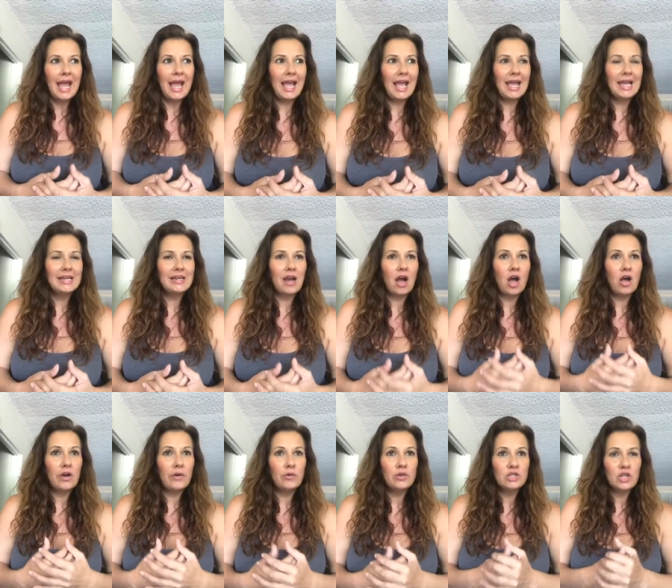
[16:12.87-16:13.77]
And
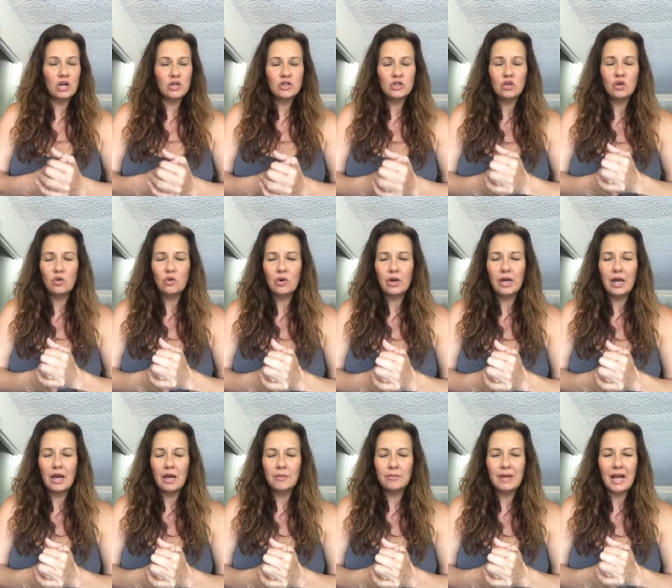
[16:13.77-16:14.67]
I was also
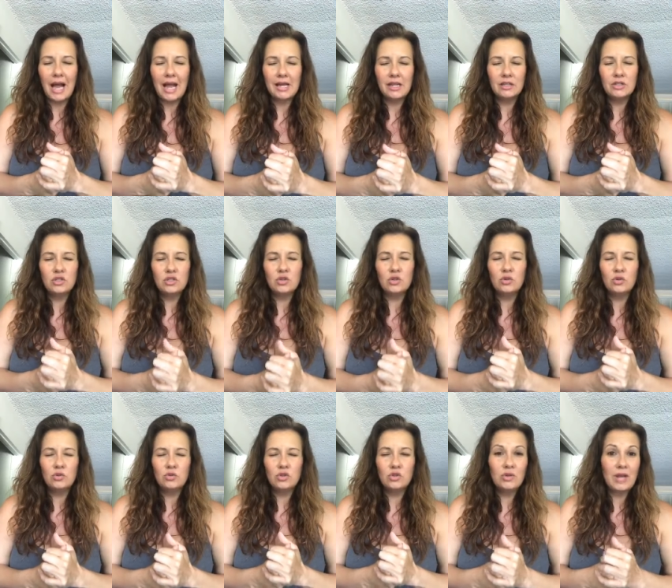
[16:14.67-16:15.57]
guided
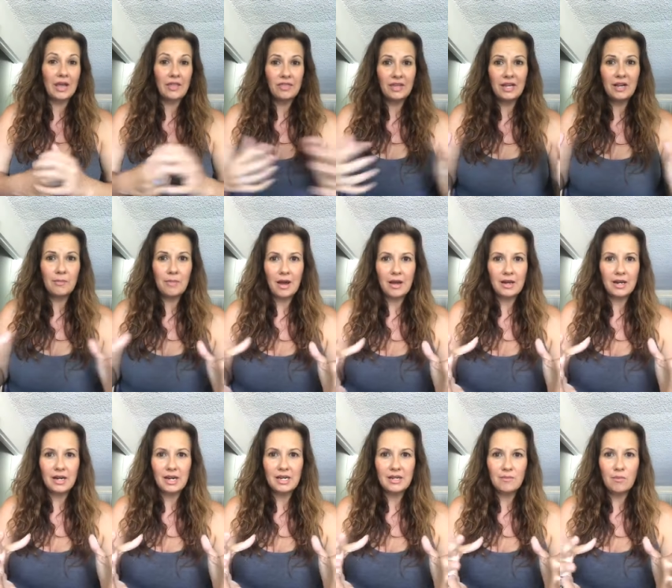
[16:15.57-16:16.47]
to not think about
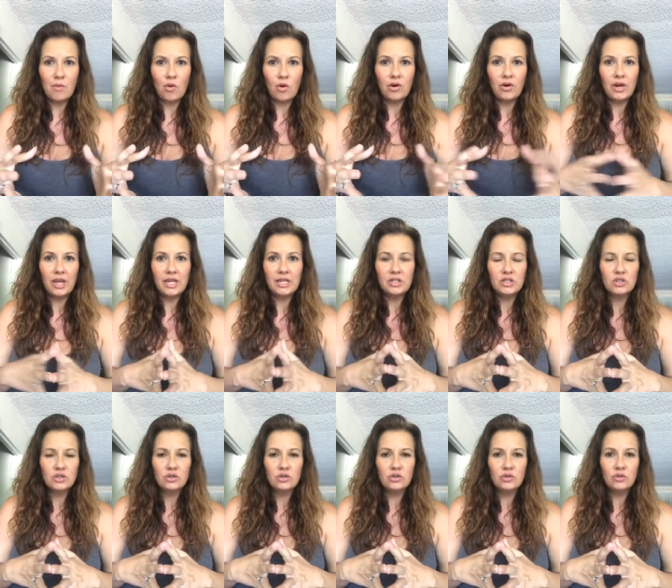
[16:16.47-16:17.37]
it anymore and
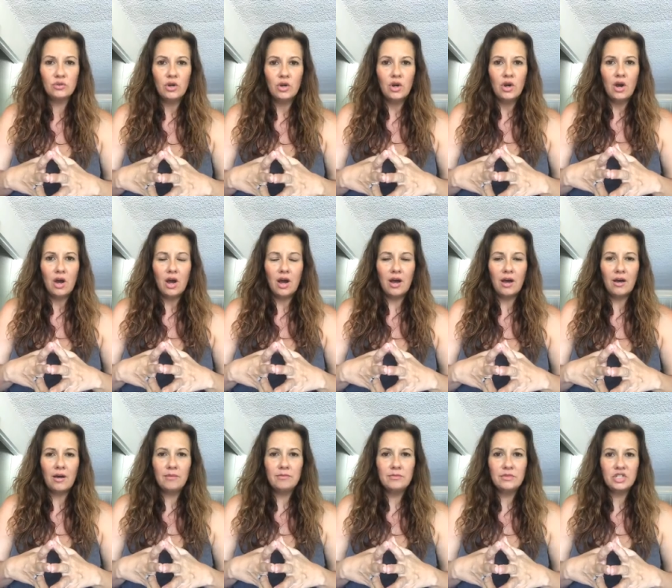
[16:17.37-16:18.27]
to
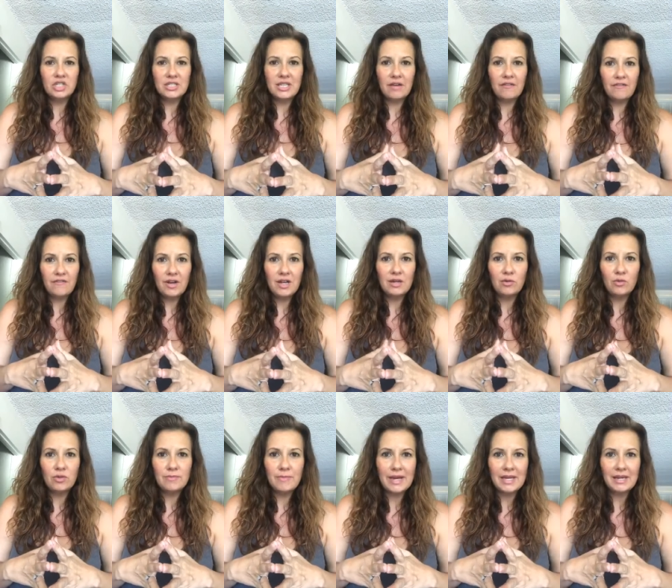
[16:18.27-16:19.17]
just have fun
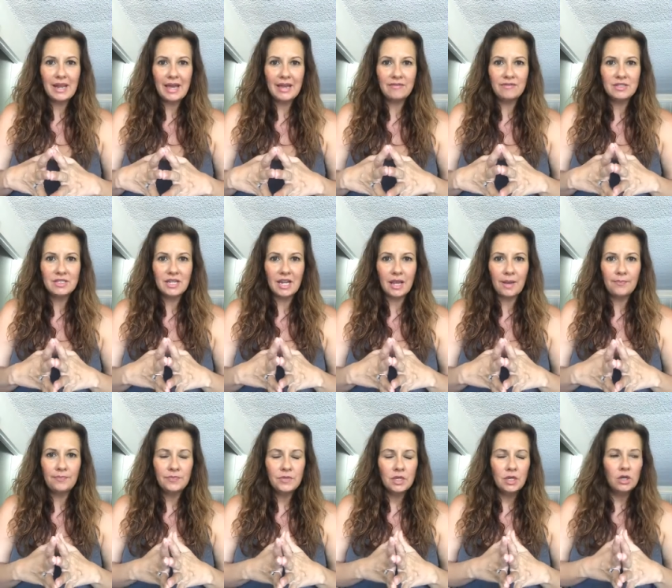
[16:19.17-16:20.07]
with my life
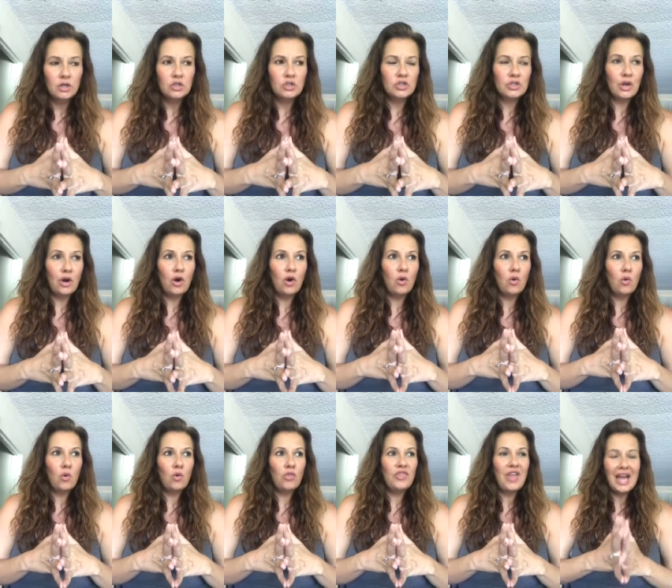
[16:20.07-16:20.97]
today.
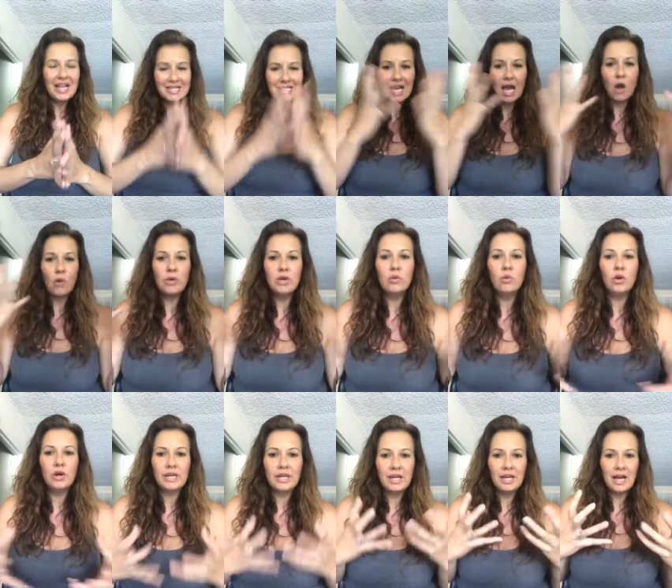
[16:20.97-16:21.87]
So that's how we
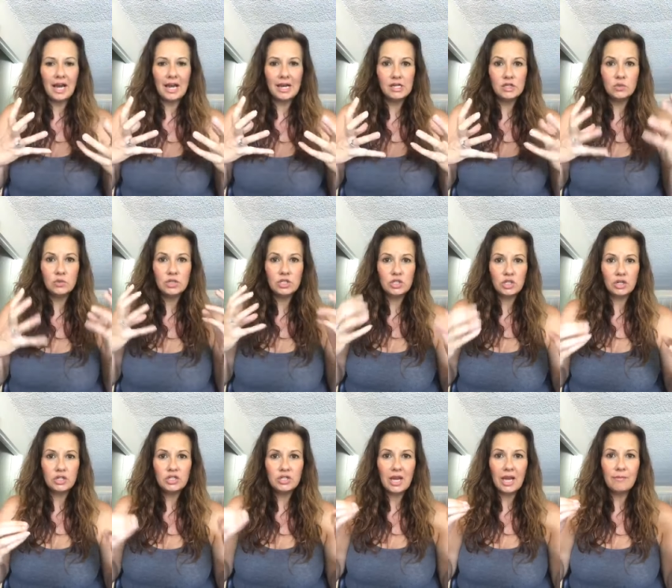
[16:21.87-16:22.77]
work it, guys. We
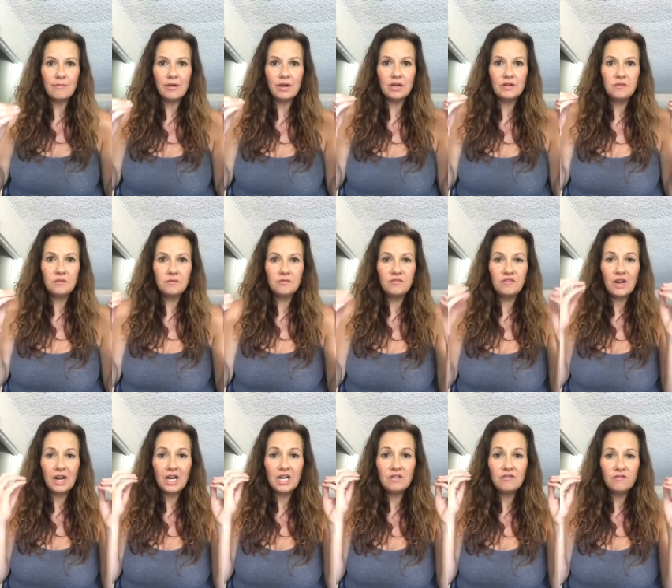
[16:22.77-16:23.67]
start to have very,
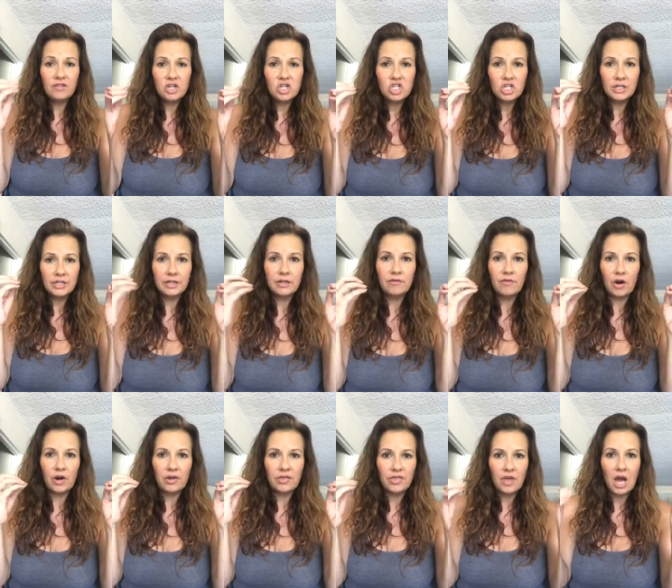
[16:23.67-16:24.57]
very vigilant of
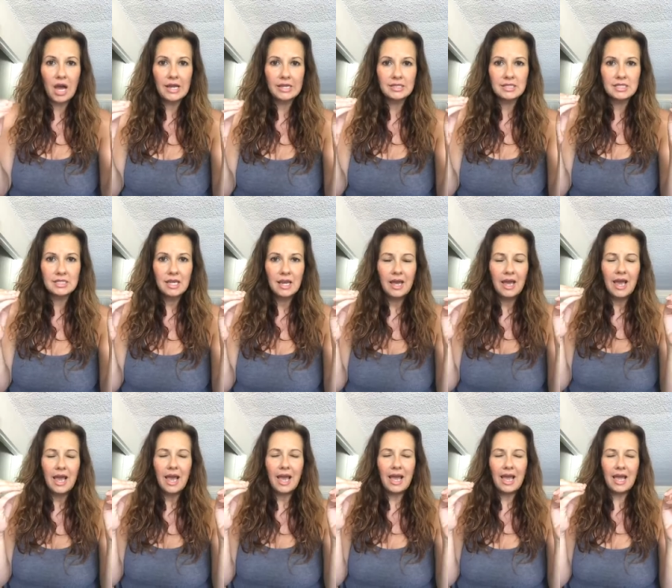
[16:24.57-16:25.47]
our thoughts
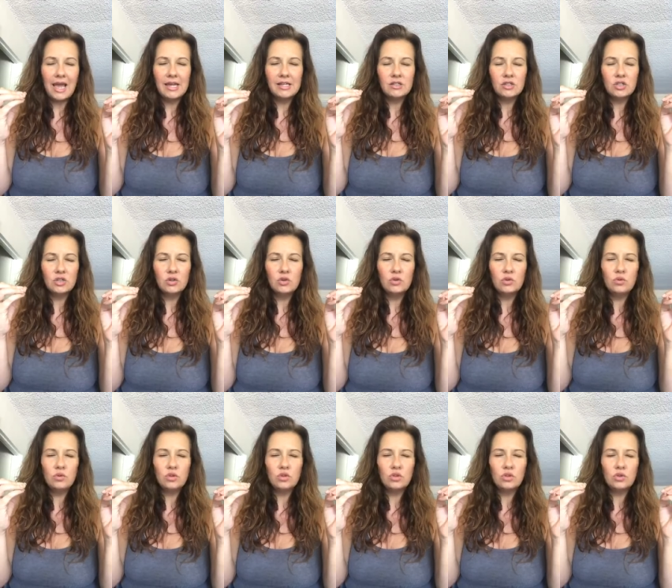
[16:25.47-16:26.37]
and
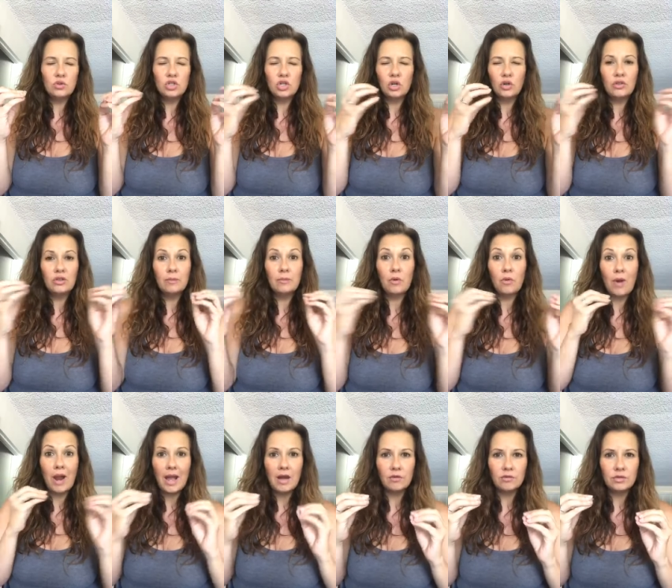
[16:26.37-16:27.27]
to turn them
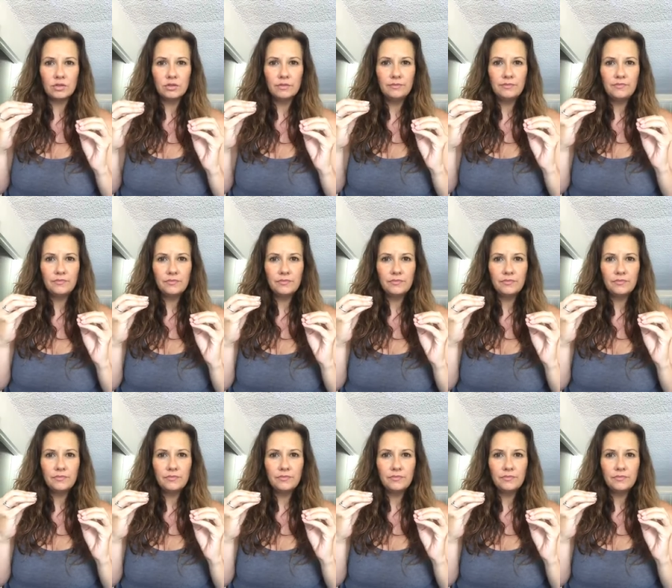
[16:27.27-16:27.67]
around